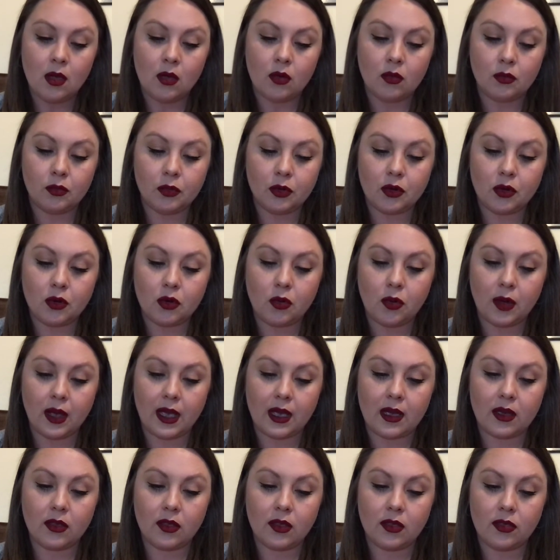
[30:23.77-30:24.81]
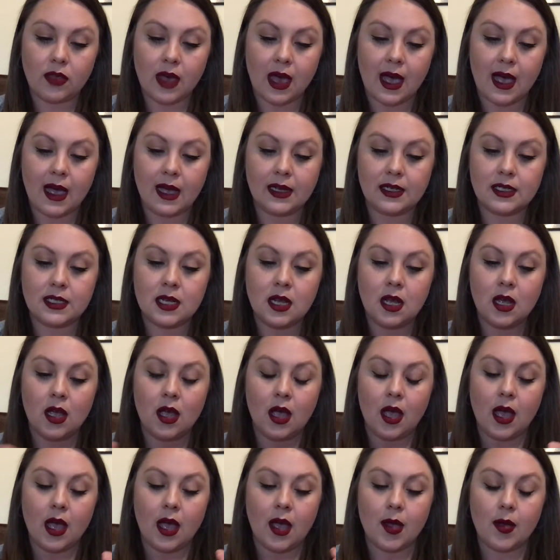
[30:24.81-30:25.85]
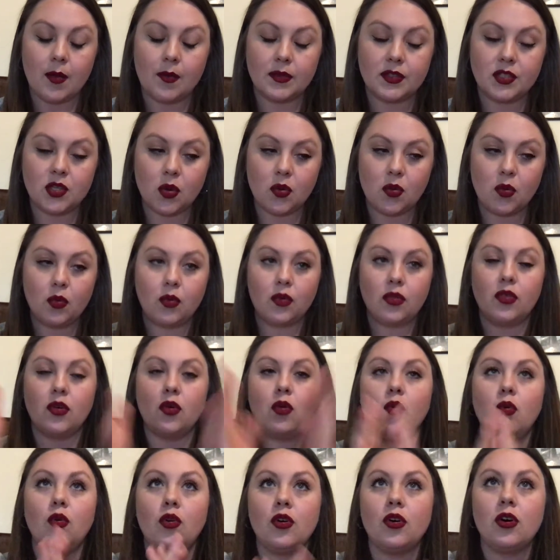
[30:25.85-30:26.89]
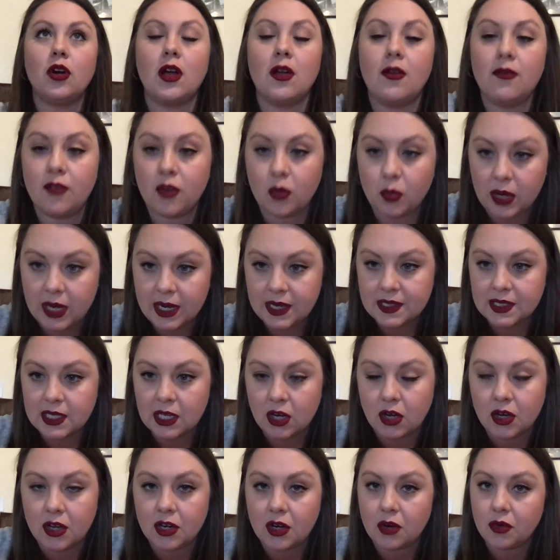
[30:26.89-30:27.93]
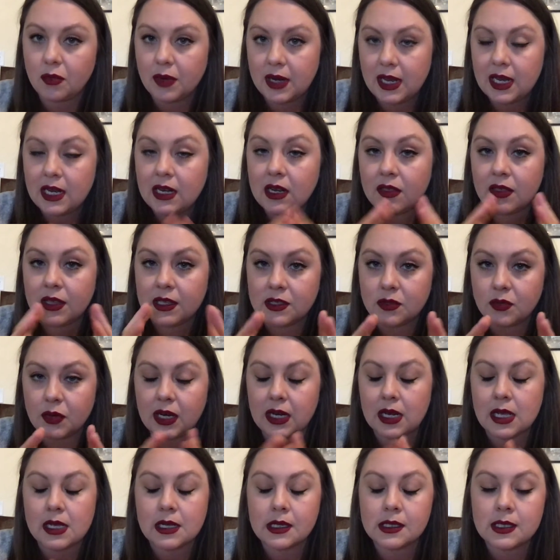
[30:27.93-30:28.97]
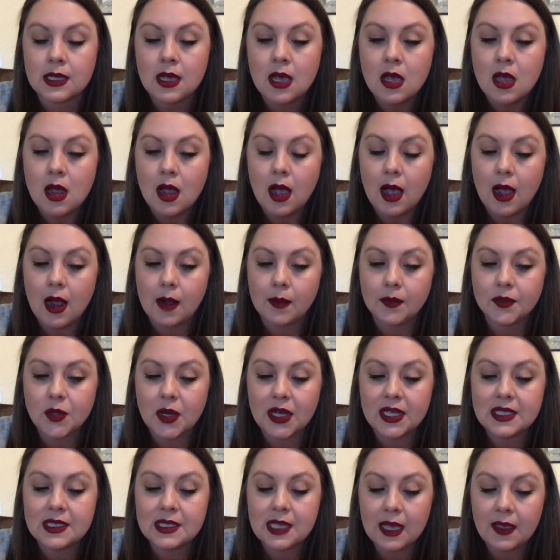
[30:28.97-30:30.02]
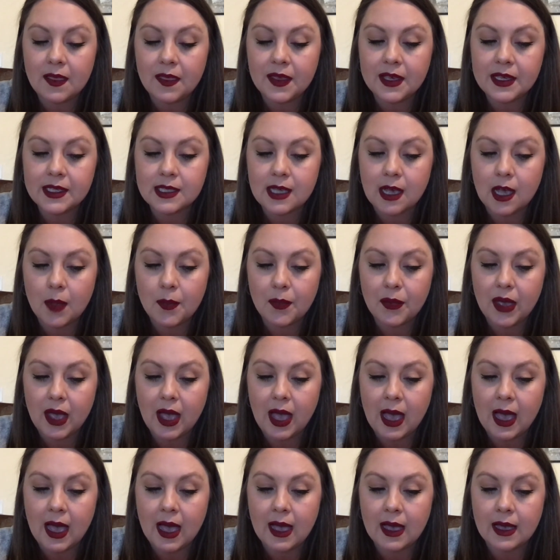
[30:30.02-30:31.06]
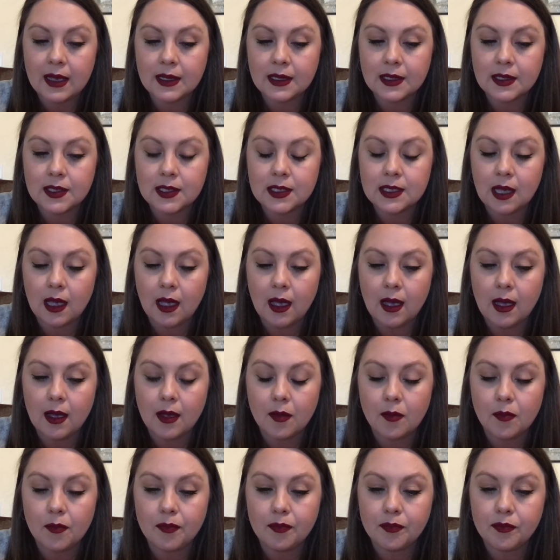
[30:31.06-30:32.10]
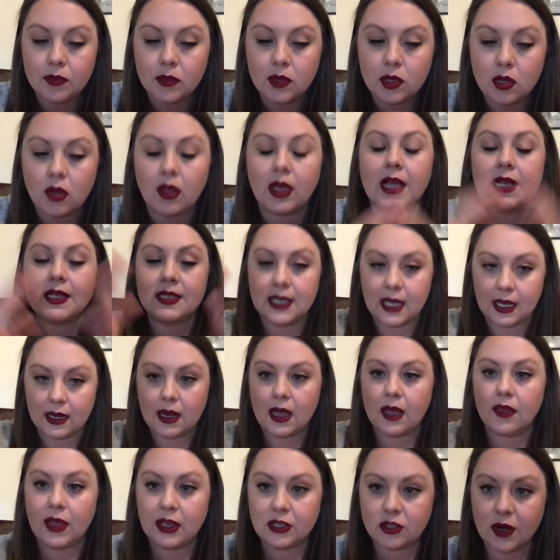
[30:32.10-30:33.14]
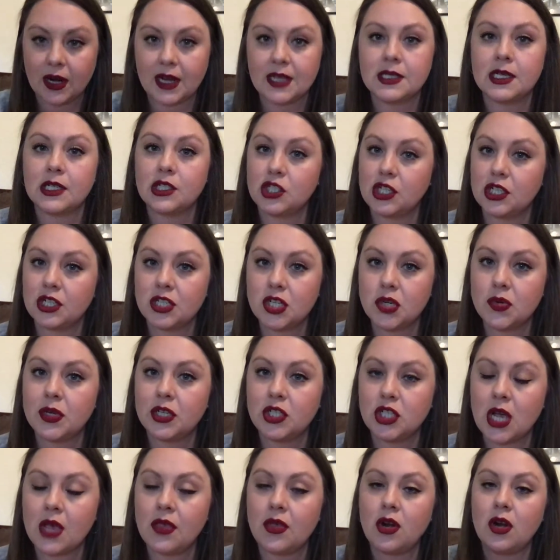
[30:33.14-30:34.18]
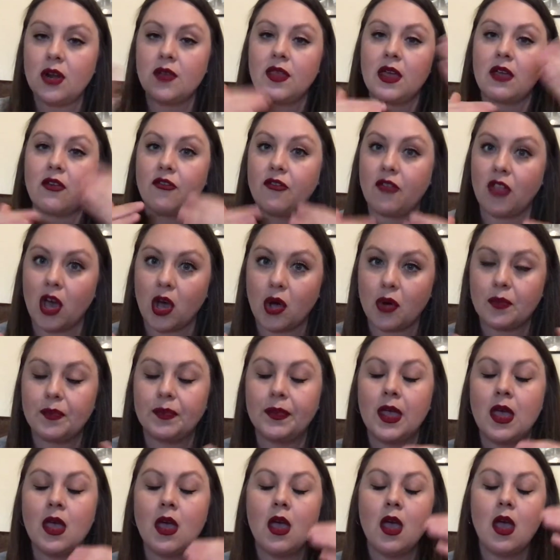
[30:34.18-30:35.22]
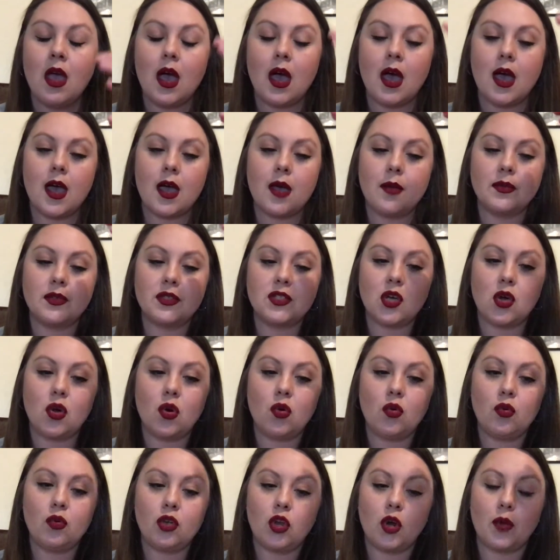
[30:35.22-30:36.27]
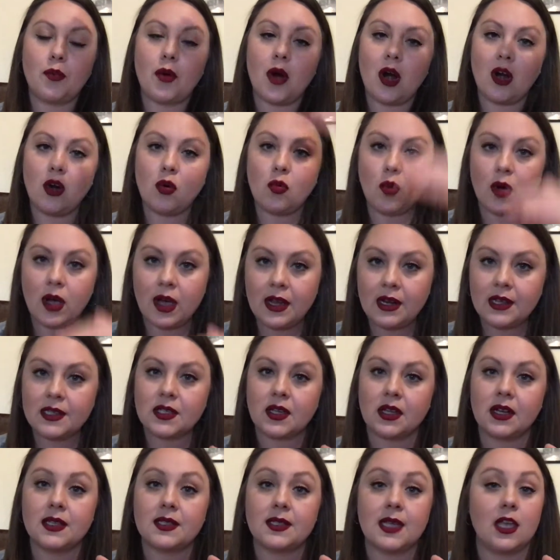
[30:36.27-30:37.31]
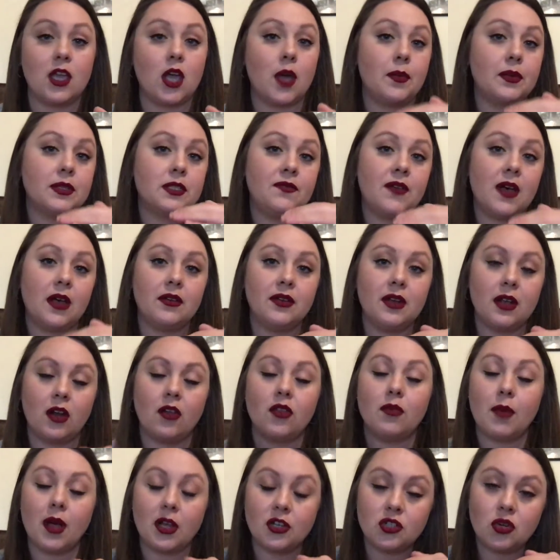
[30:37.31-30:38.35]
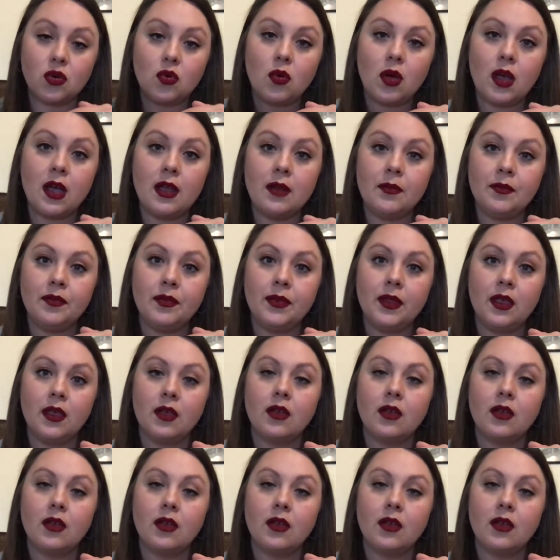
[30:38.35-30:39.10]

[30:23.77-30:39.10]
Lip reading: real quick that so the order of the weeks that you're going to read in these readings. So I set these up as, like I said, they transition to each other and they flow. So your part 1 is going to set you up as or the module 1.